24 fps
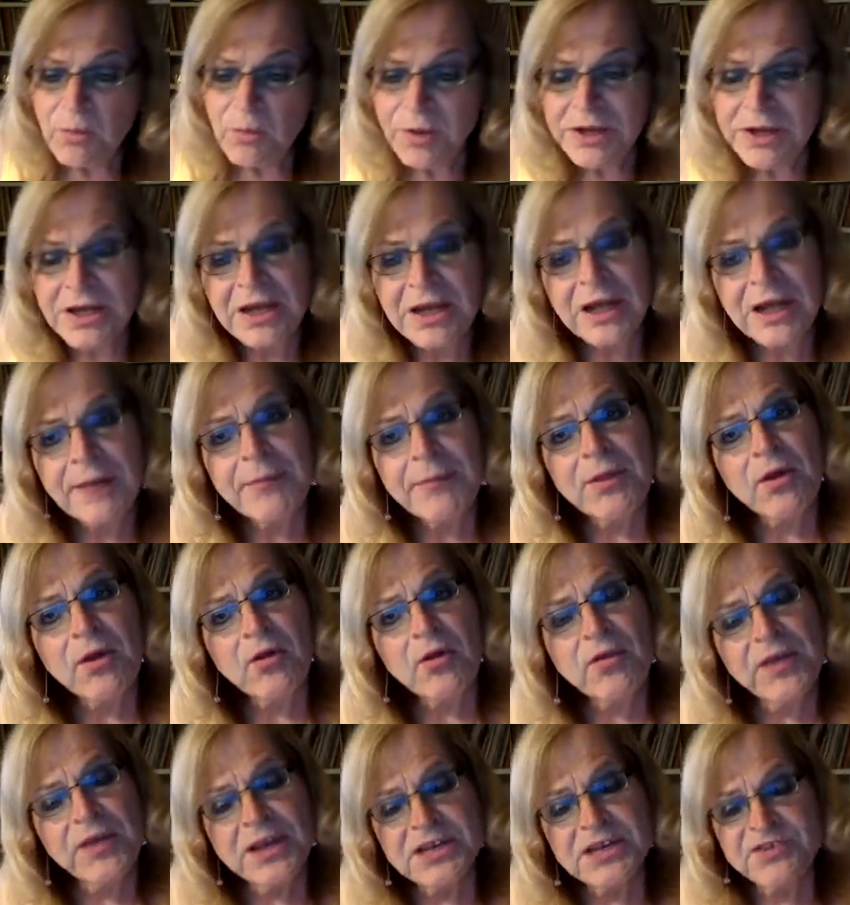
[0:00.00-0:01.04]
What the uh, little
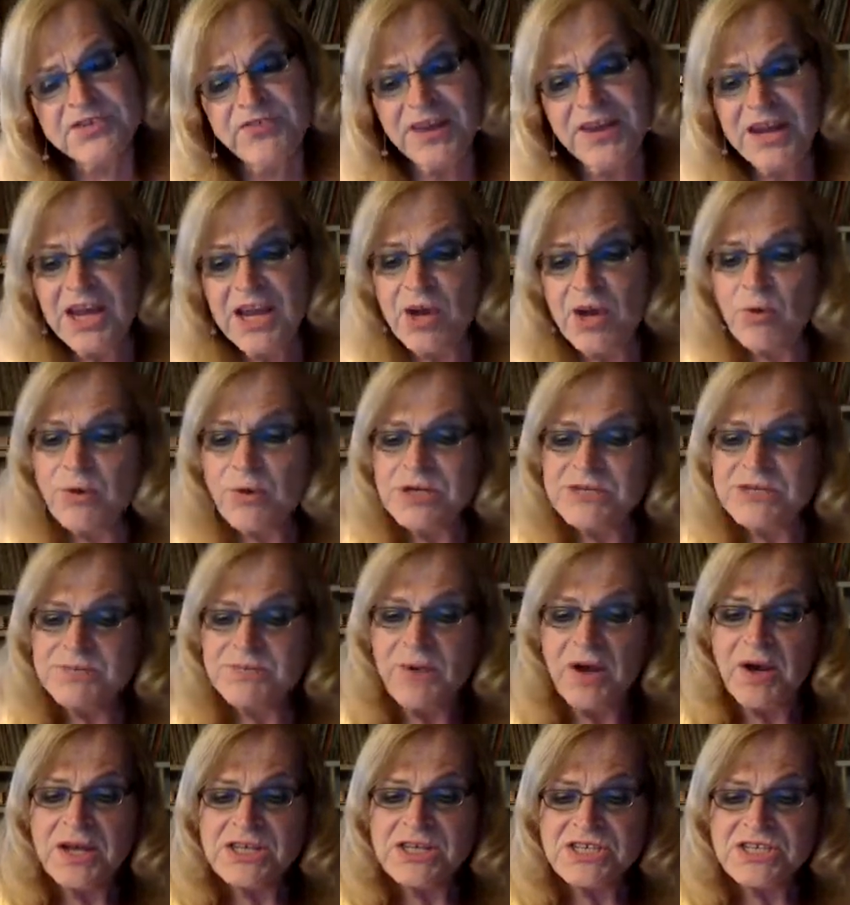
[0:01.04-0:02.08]
things? Video
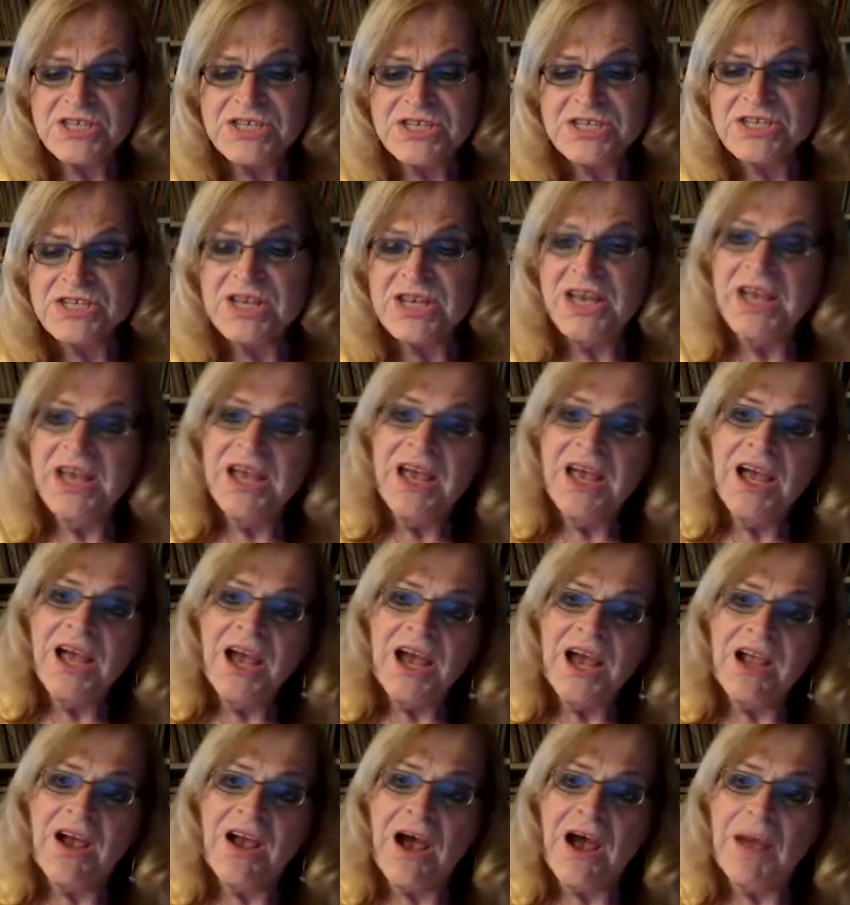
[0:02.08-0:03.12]
responses,
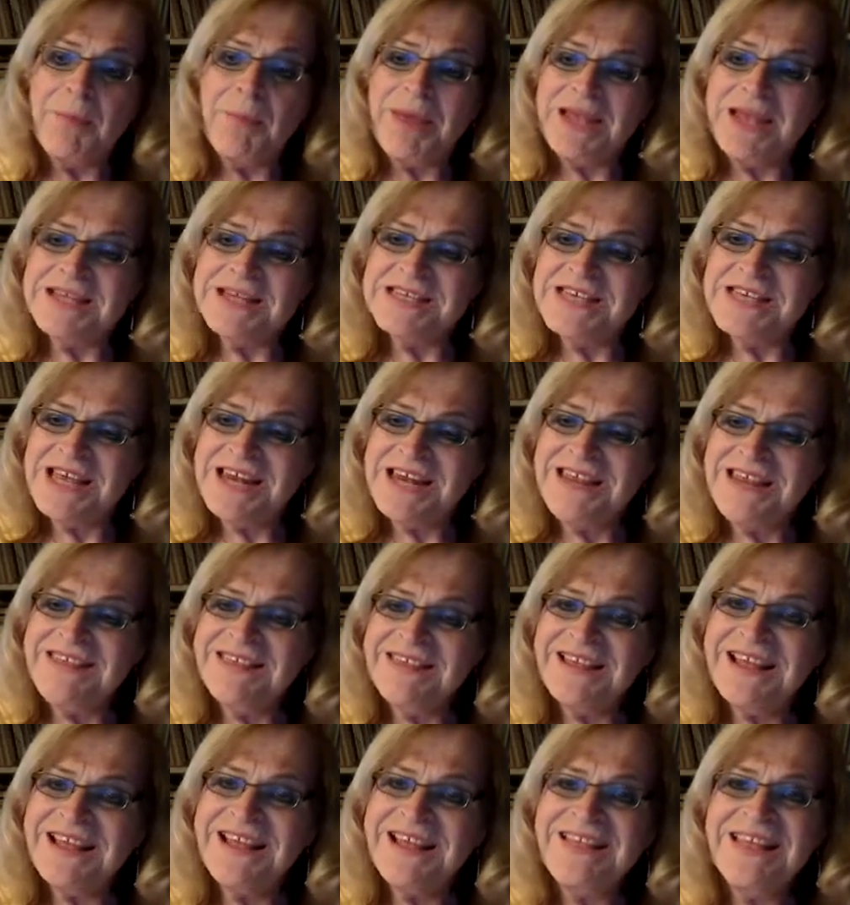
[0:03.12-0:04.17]
comments,
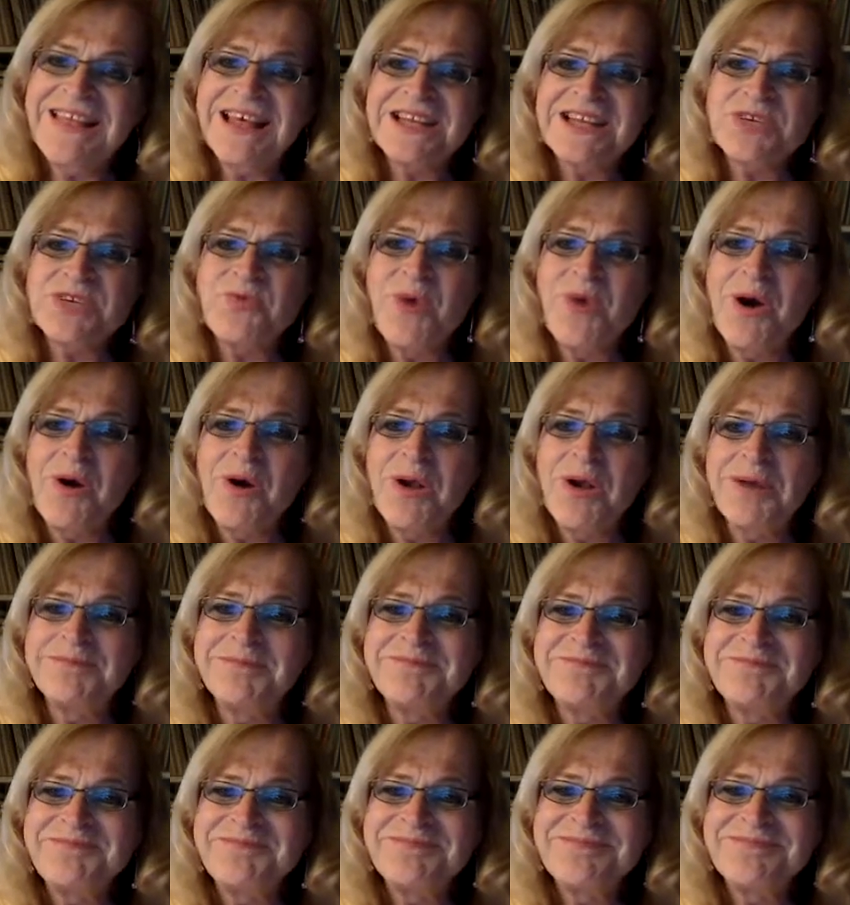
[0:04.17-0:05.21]
anything like that's
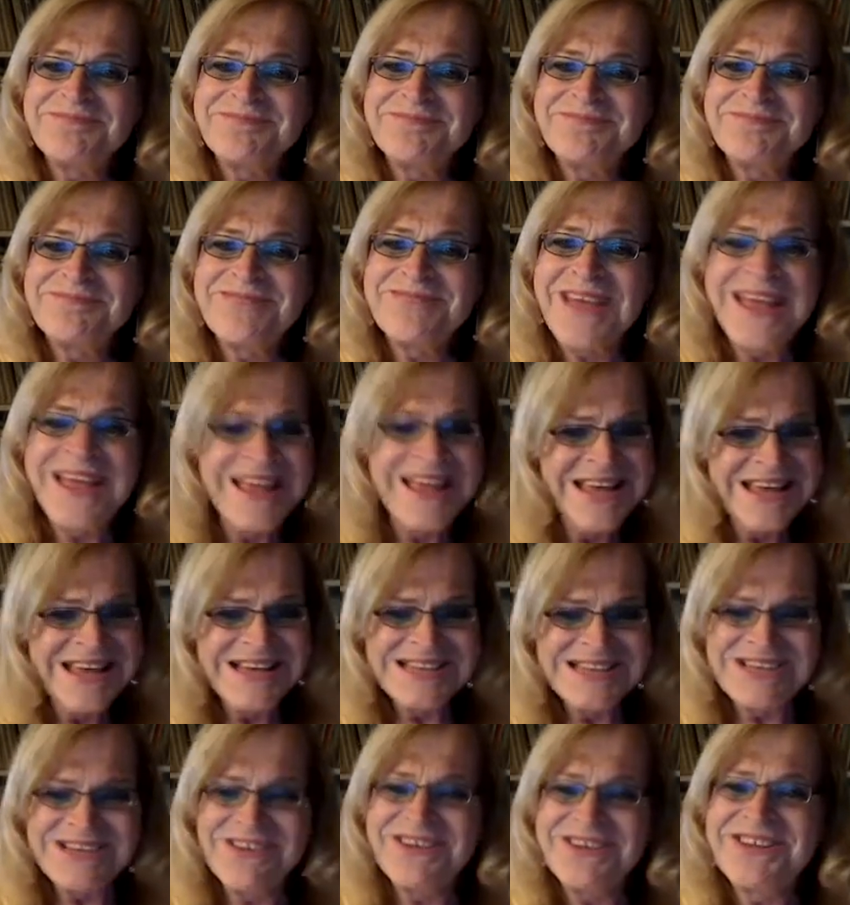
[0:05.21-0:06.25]
welcome.
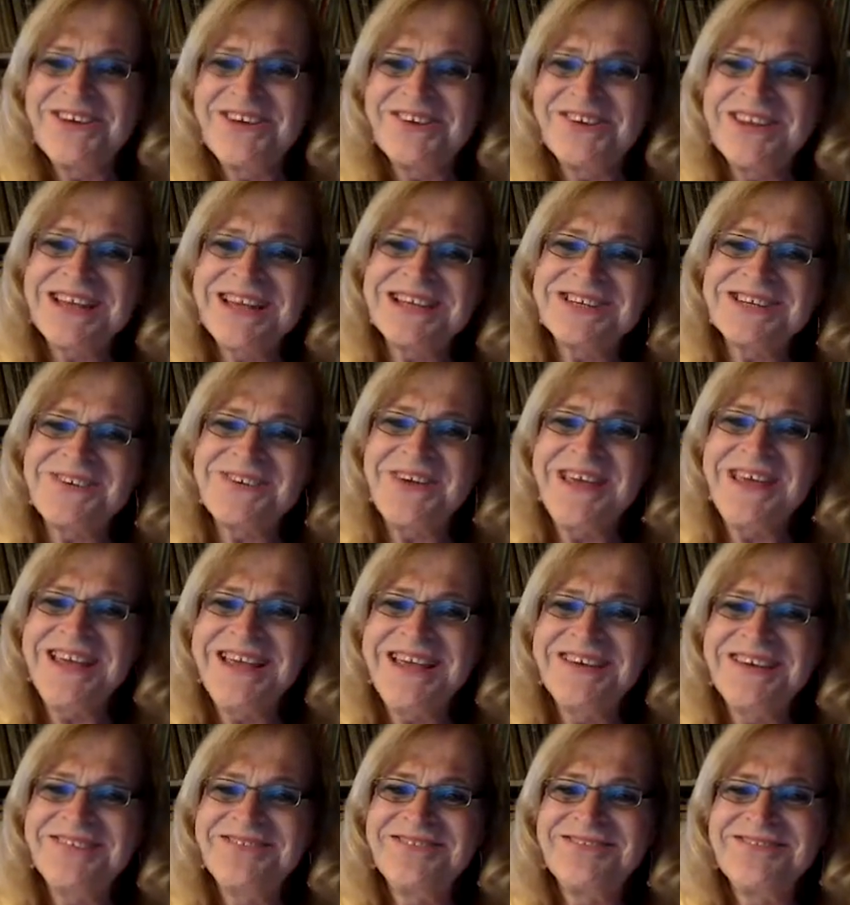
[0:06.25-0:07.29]
So until next
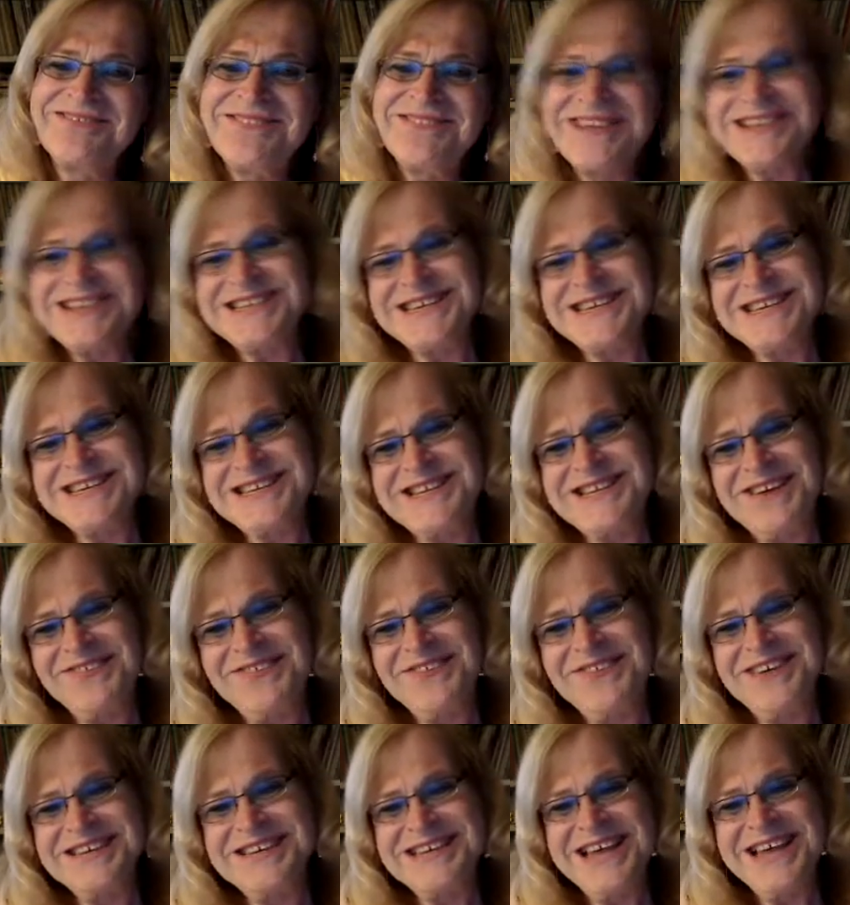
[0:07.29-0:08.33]
week, this is
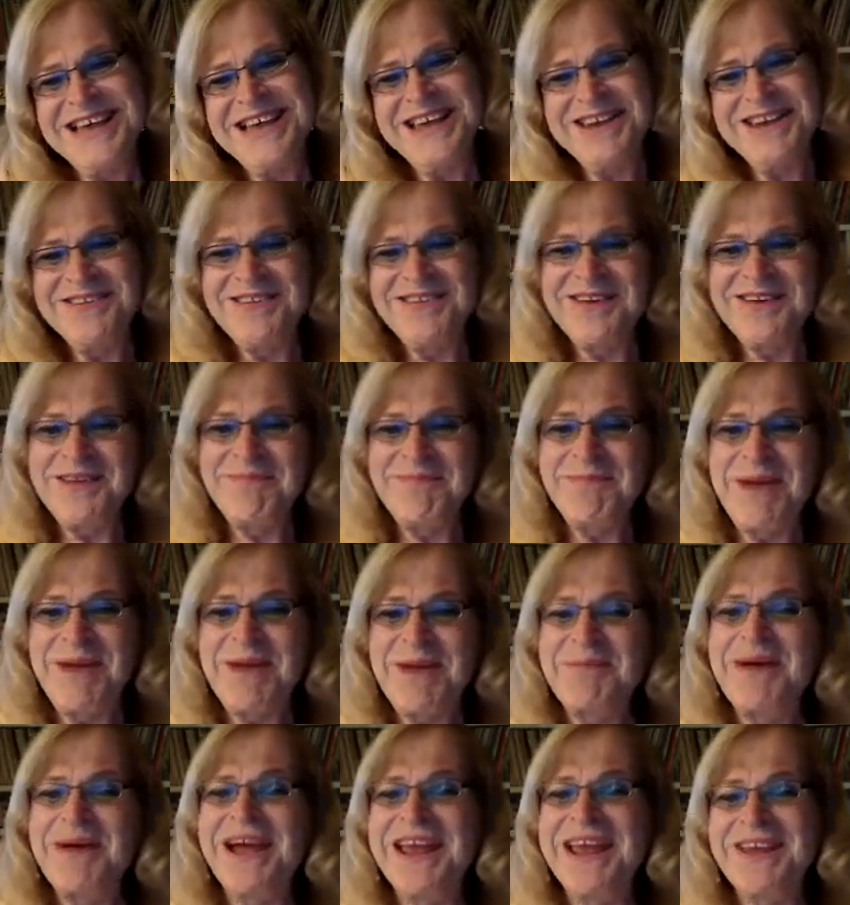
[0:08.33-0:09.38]
Stephie saying
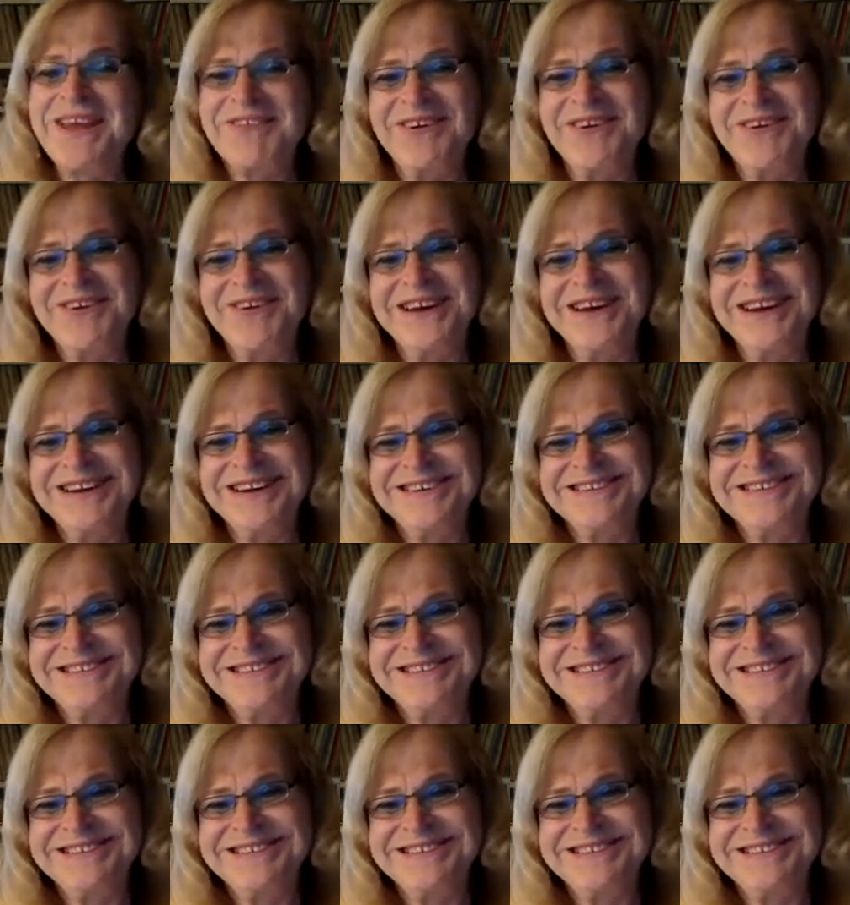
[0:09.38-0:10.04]
bye bye, everyone.